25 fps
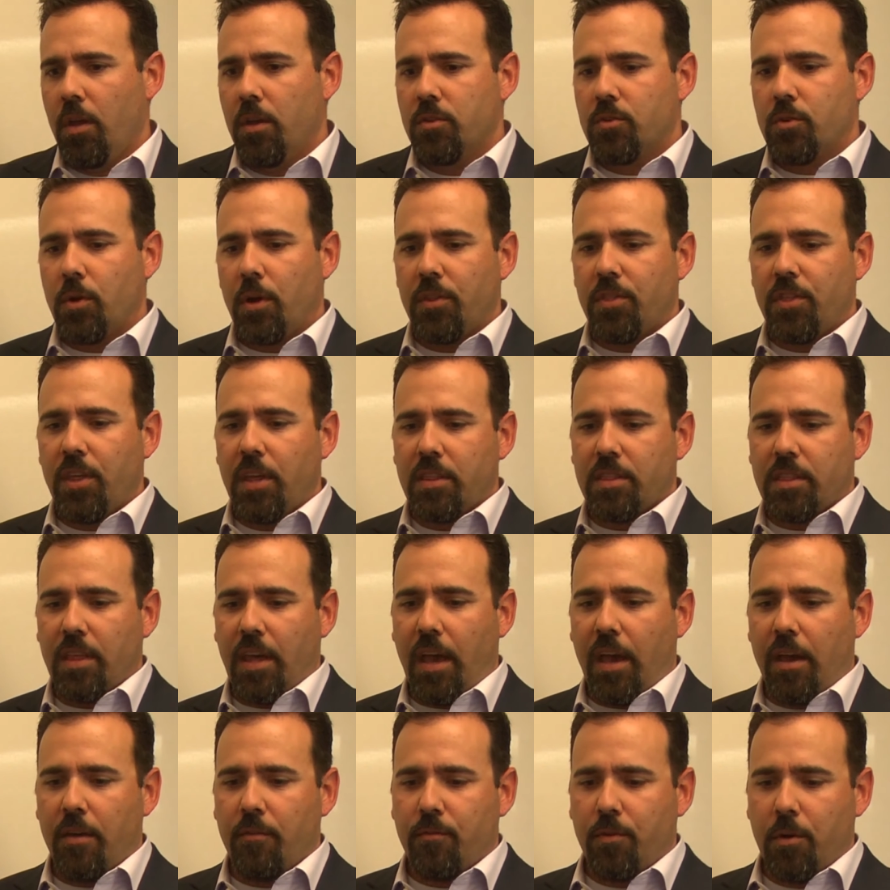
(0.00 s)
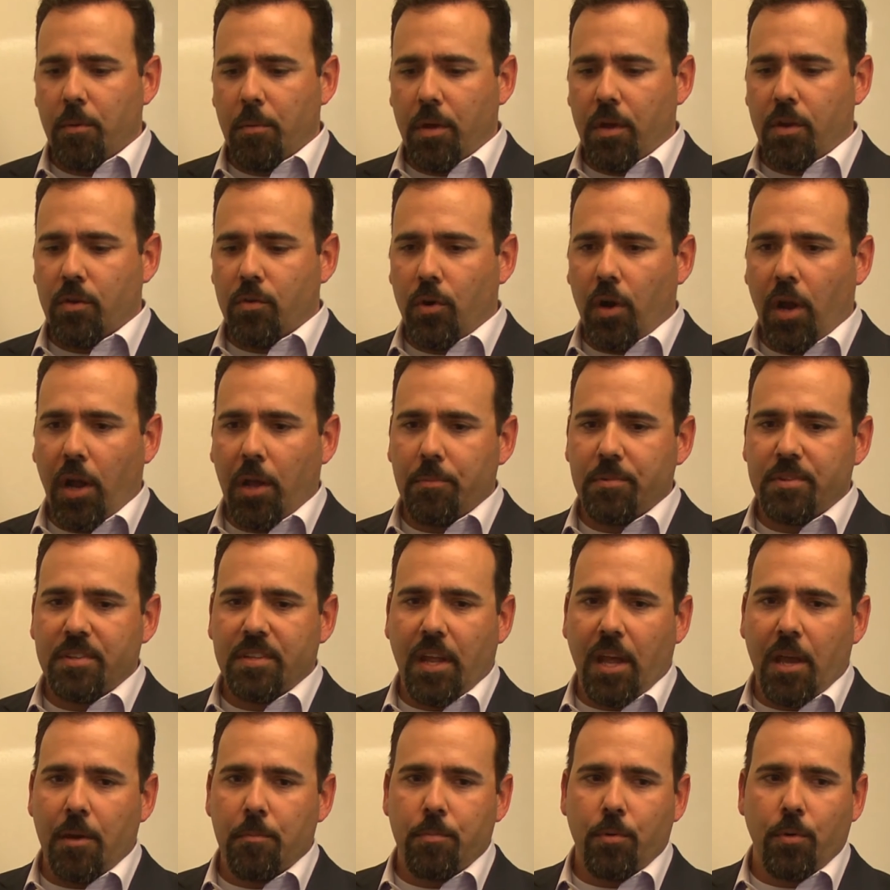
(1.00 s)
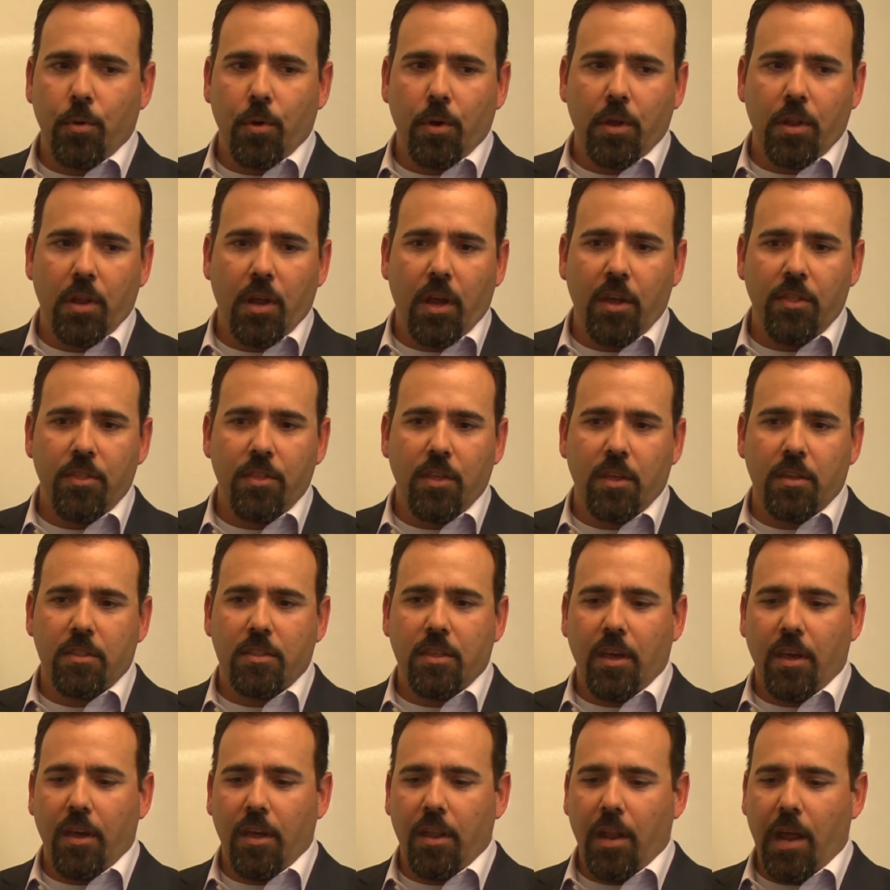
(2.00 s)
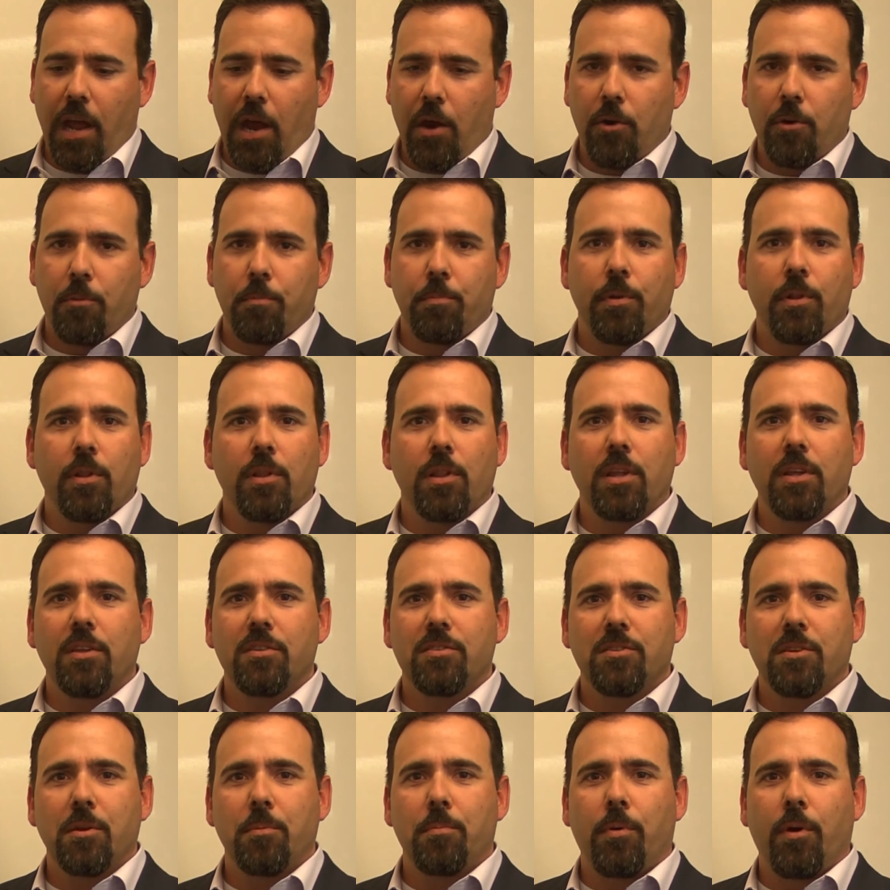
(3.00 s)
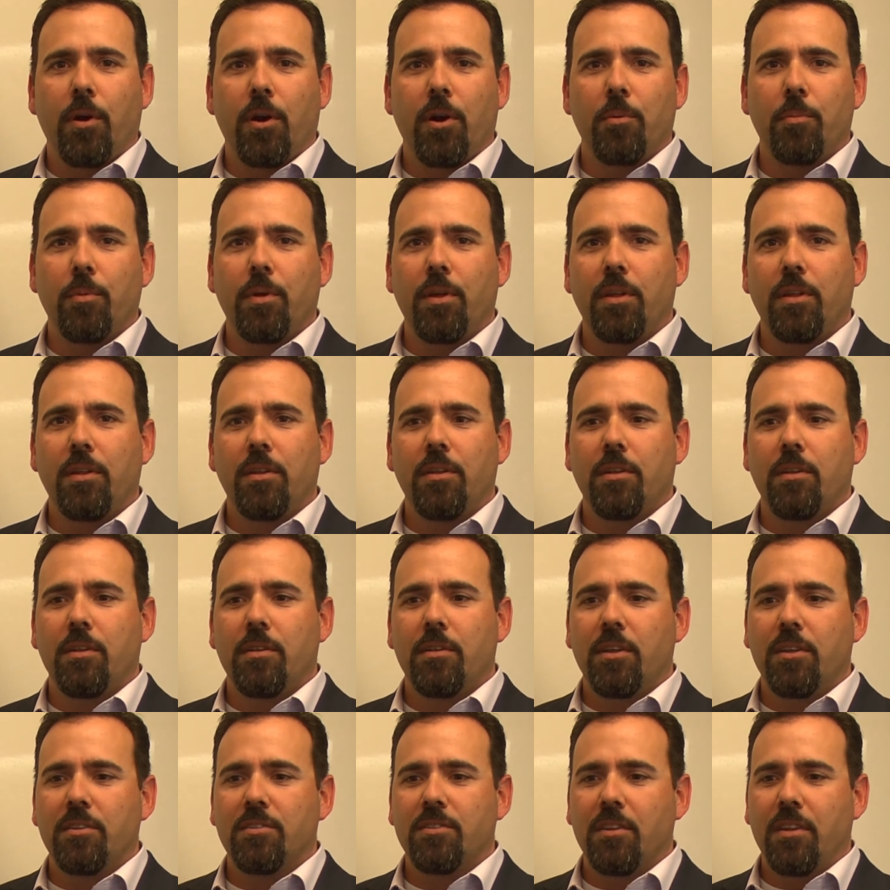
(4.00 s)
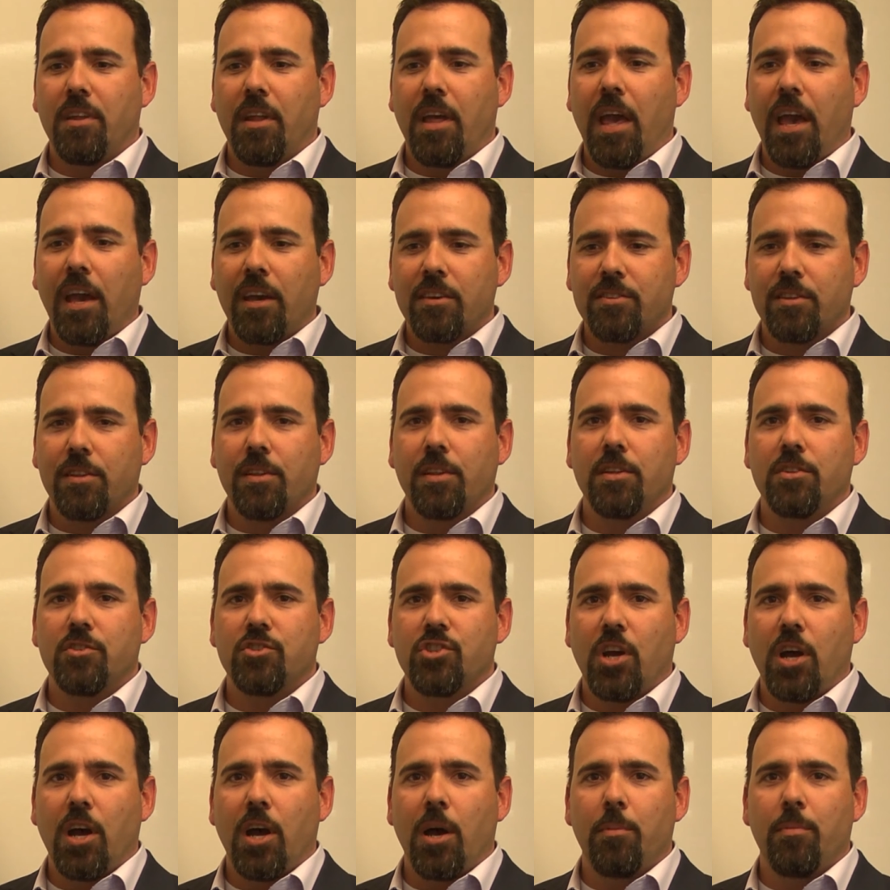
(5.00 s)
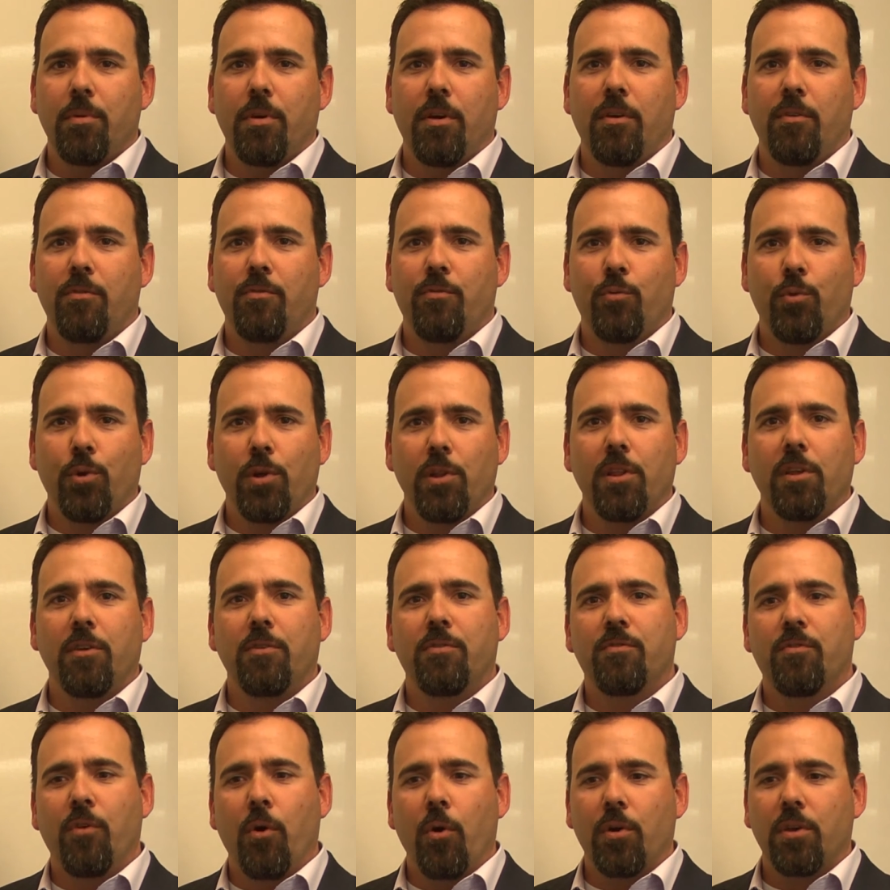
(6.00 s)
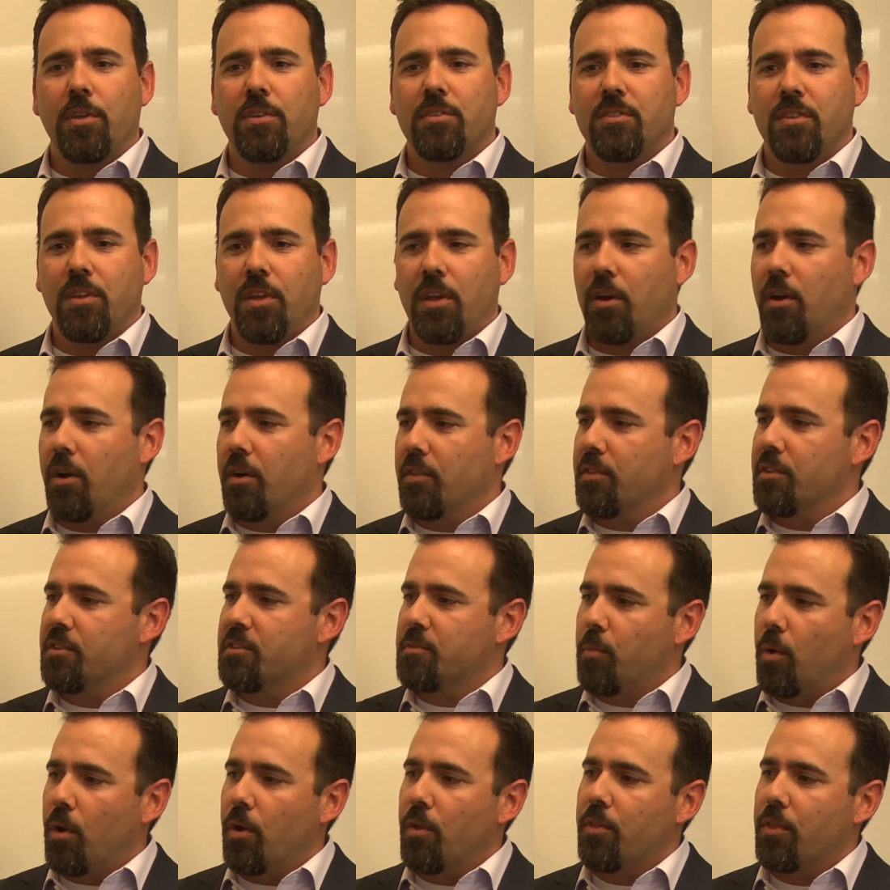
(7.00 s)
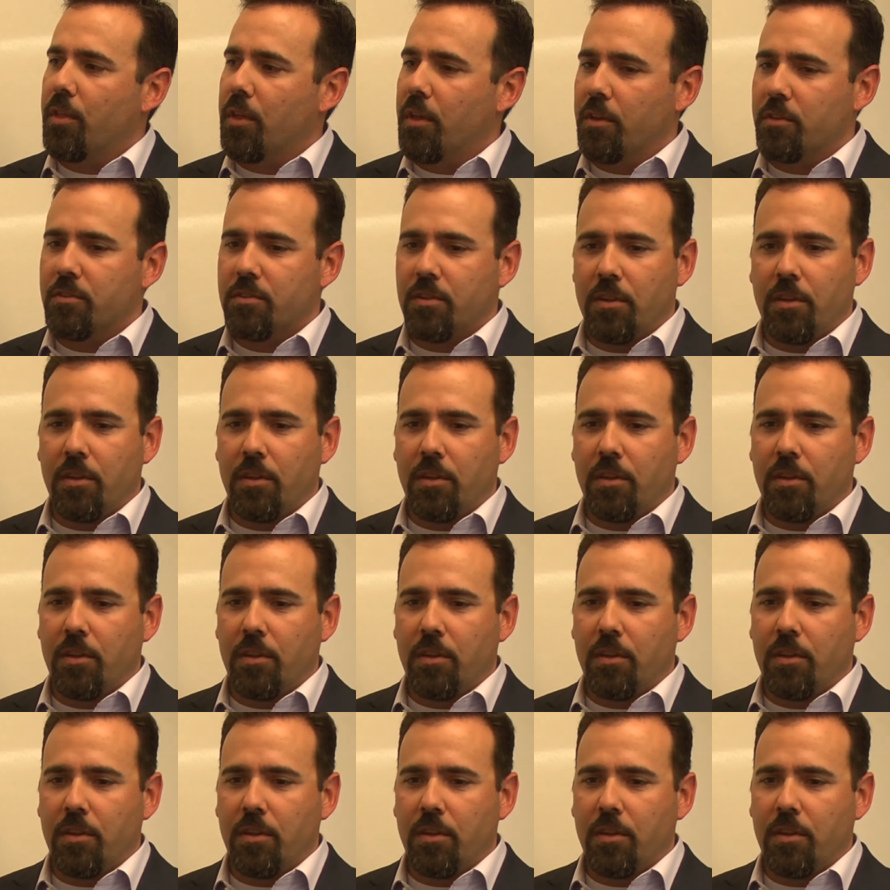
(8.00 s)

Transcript: So I think that from a crime standpoint, I think that our police department does an excellent job of really focusing on the small things.